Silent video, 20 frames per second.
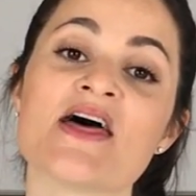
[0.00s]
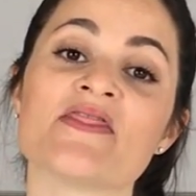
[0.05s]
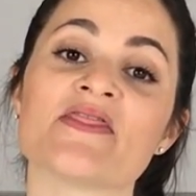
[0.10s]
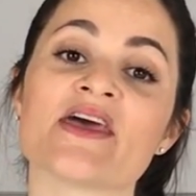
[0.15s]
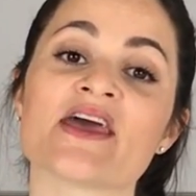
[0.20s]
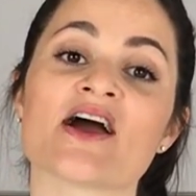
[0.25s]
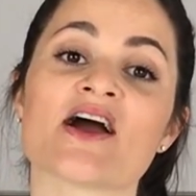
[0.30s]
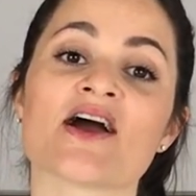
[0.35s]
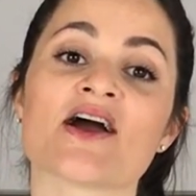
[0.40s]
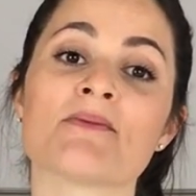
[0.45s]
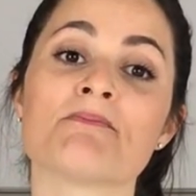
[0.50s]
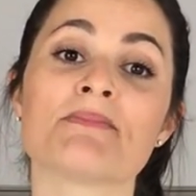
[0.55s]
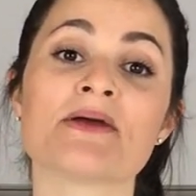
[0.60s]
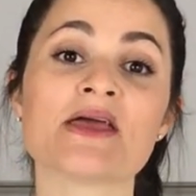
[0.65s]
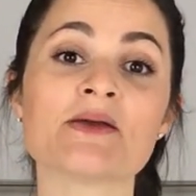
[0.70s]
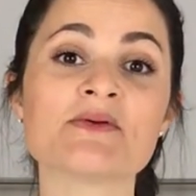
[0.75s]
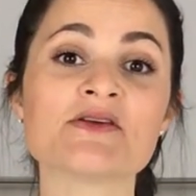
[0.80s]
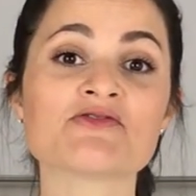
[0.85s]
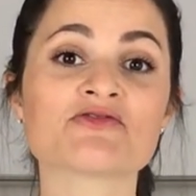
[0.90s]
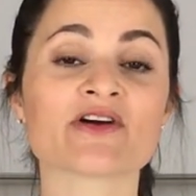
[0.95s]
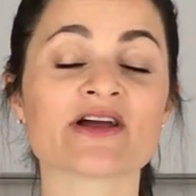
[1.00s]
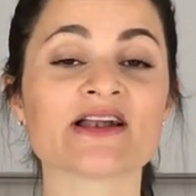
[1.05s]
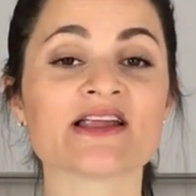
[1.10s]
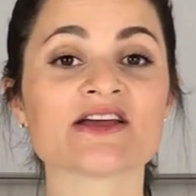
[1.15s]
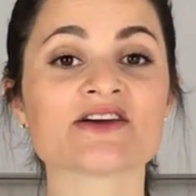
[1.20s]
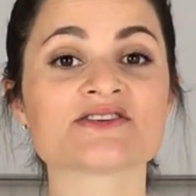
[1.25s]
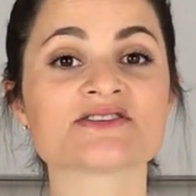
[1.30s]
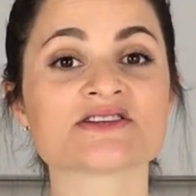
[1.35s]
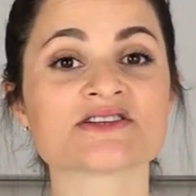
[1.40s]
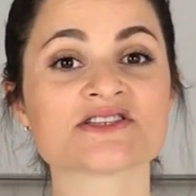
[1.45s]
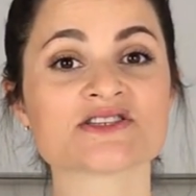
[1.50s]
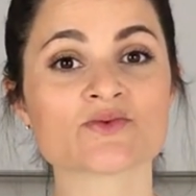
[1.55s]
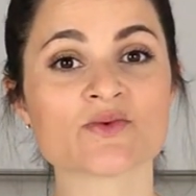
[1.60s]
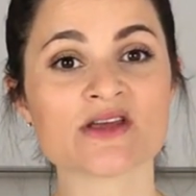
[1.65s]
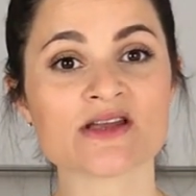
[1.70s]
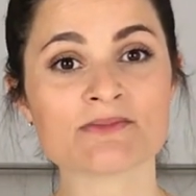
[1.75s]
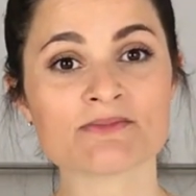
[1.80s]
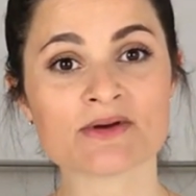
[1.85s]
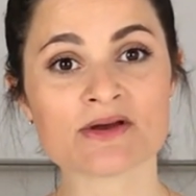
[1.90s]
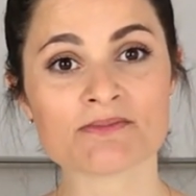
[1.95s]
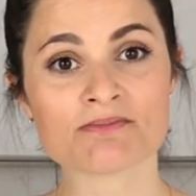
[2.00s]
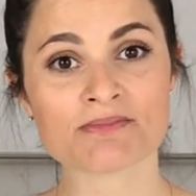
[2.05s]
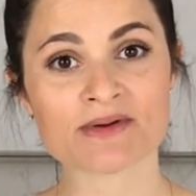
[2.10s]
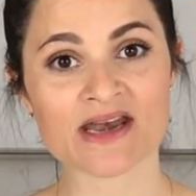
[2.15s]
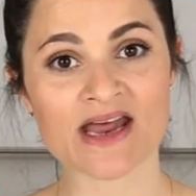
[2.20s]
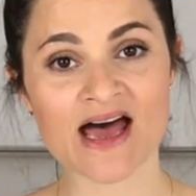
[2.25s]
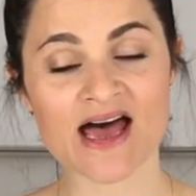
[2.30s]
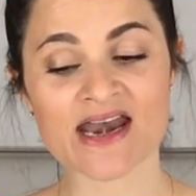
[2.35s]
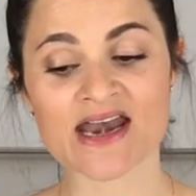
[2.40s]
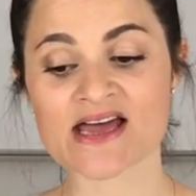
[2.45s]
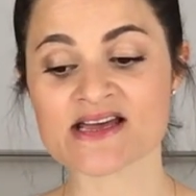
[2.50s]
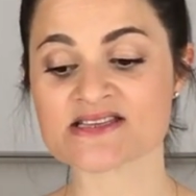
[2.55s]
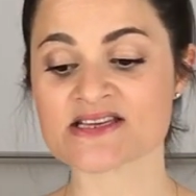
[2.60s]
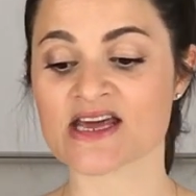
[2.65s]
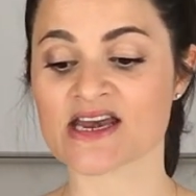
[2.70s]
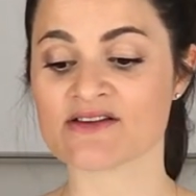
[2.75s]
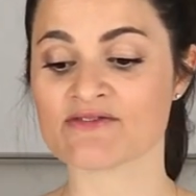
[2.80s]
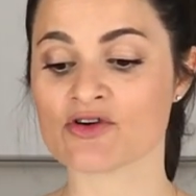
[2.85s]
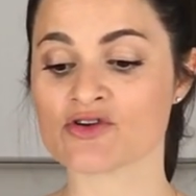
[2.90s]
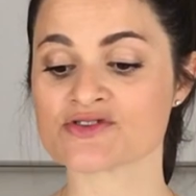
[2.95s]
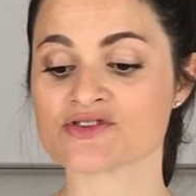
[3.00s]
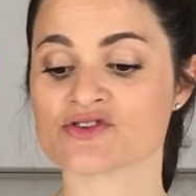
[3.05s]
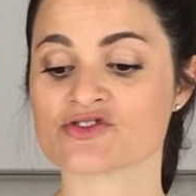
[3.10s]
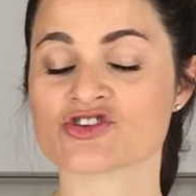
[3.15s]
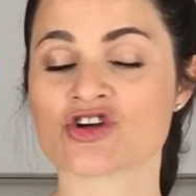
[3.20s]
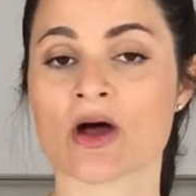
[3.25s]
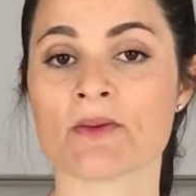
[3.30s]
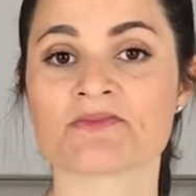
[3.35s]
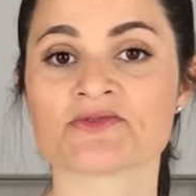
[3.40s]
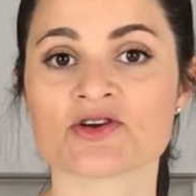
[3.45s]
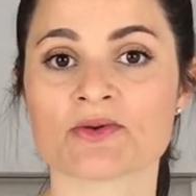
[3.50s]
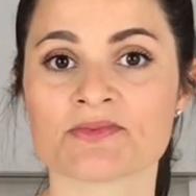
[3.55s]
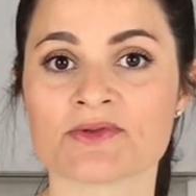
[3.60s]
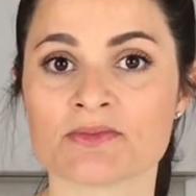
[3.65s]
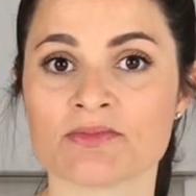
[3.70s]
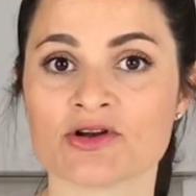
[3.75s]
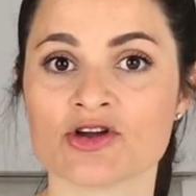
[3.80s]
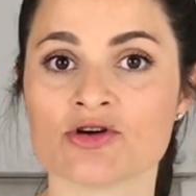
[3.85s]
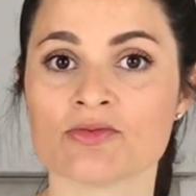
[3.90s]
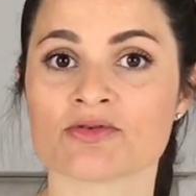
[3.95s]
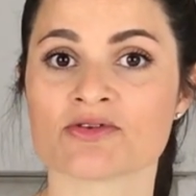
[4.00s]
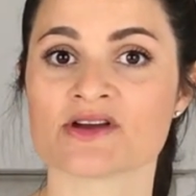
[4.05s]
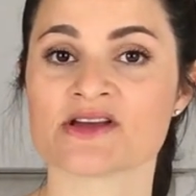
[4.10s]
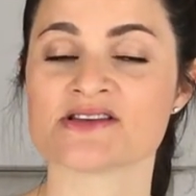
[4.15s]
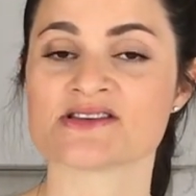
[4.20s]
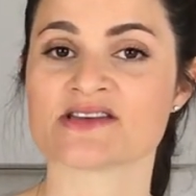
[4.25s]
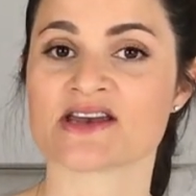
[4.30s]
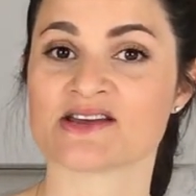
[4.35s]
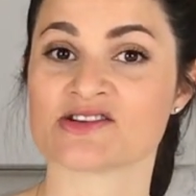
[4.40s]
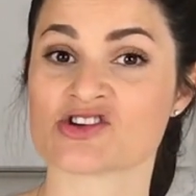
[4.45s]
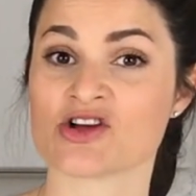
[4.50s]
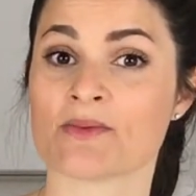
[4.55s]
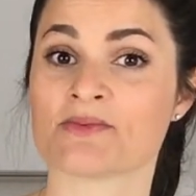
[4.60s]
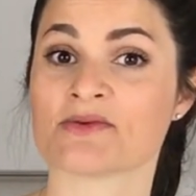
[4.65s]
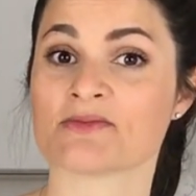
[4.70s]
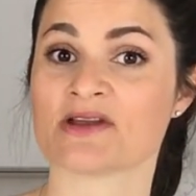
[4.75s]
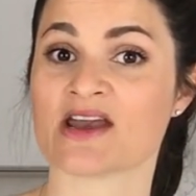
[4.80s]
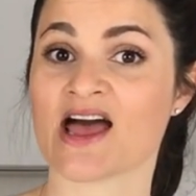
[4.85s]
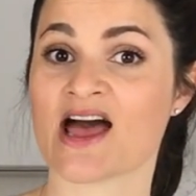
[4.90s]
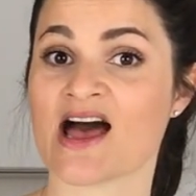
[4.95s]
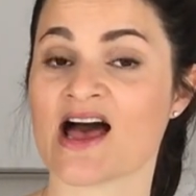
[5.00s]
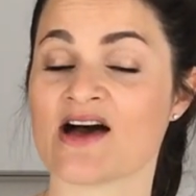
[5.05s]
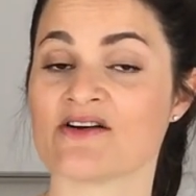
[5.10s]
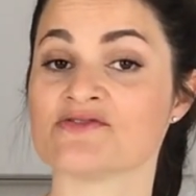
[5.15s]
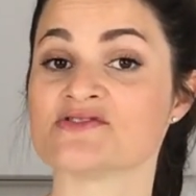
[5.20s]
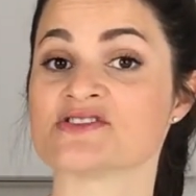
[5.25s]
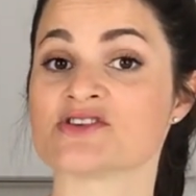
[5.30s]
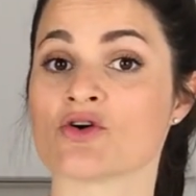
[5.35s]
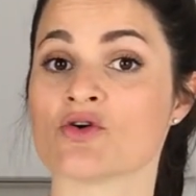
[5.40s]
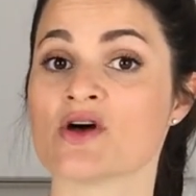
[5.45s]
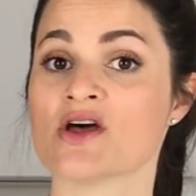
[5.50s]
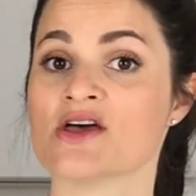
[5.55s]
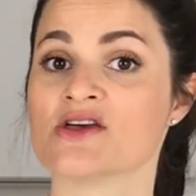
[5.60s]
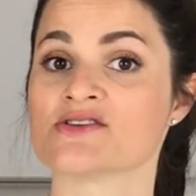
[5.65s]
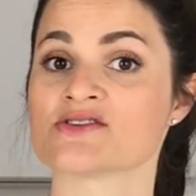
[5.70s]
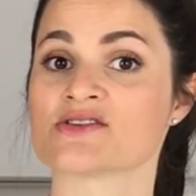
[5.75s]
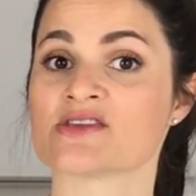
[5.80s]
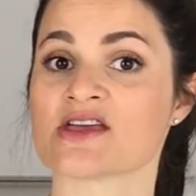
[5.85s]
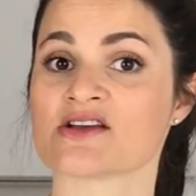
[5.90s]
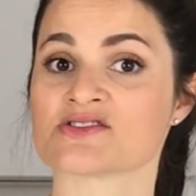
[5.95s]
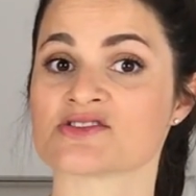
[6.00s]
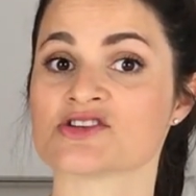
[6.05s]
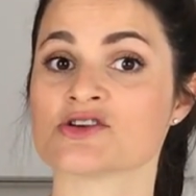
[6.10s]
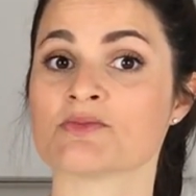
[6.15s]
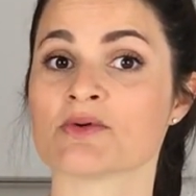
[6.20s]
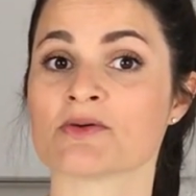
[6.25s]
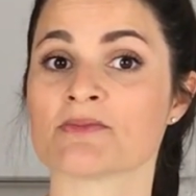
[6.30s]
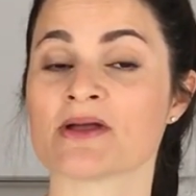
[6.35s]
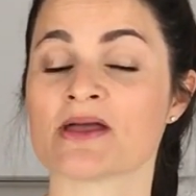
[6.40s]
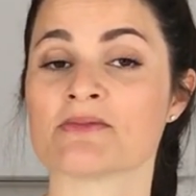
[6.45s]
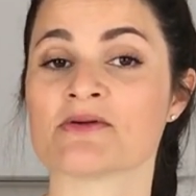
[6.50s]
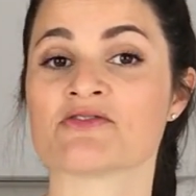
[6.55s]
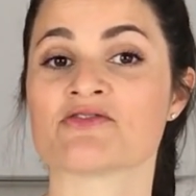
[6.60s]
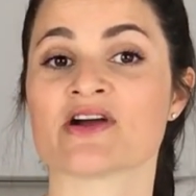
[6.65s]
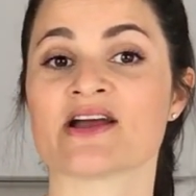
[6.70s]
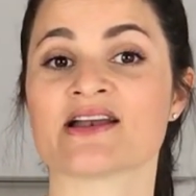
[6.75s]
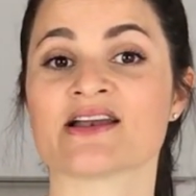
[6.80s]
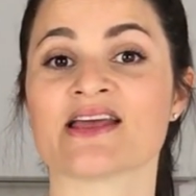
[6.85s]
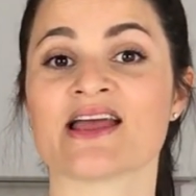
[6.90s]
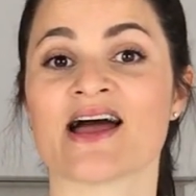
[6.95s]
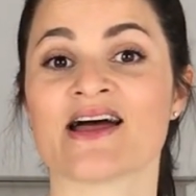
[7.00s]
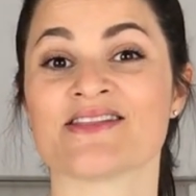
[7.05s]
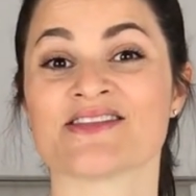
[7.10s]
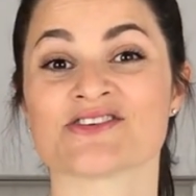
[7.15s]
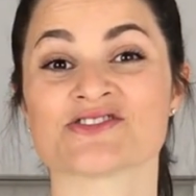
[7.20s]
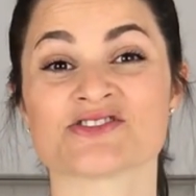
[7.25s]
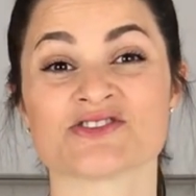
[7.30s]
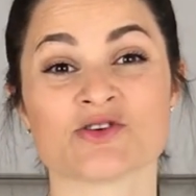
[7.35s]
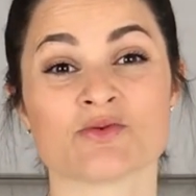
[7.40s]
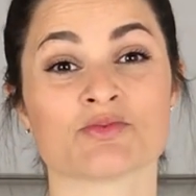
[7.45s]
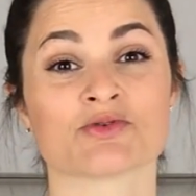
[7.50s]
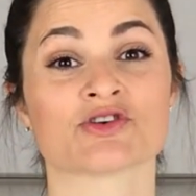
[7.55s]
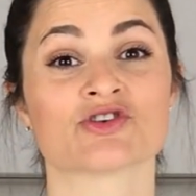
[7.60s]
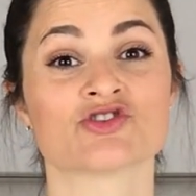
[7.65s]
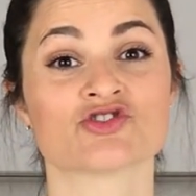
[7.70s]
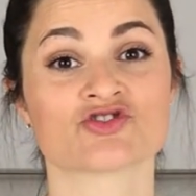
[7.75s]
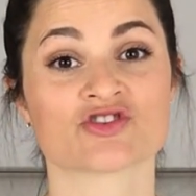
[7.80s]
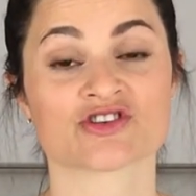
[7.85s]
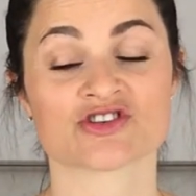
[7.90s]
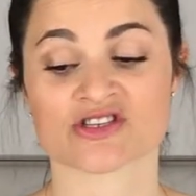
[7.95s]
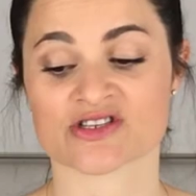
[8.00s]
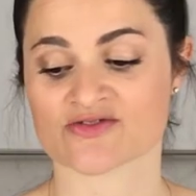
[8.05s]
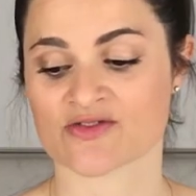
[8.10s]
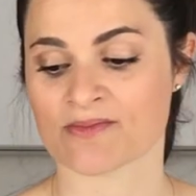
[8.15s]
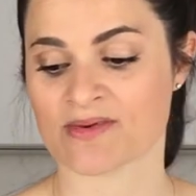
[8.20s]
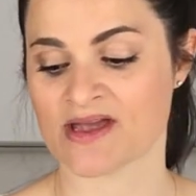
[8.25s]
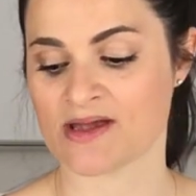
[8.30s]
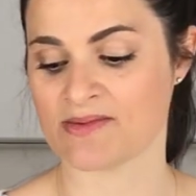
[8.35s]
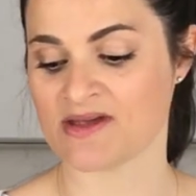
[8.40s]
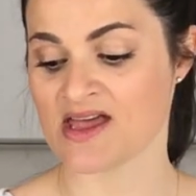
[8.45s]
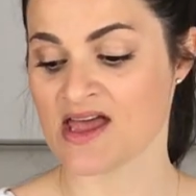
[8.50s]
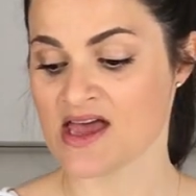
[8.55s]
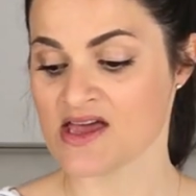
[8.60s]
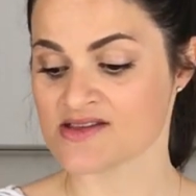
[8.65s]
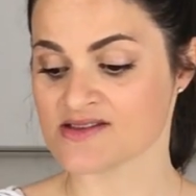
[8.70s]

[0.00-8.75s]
They are baby friendly because they're sweetened with bananas, and I've also chopped up the blueberries and chopped them in half, so they are super baby friendly and they're super nutritious for baby.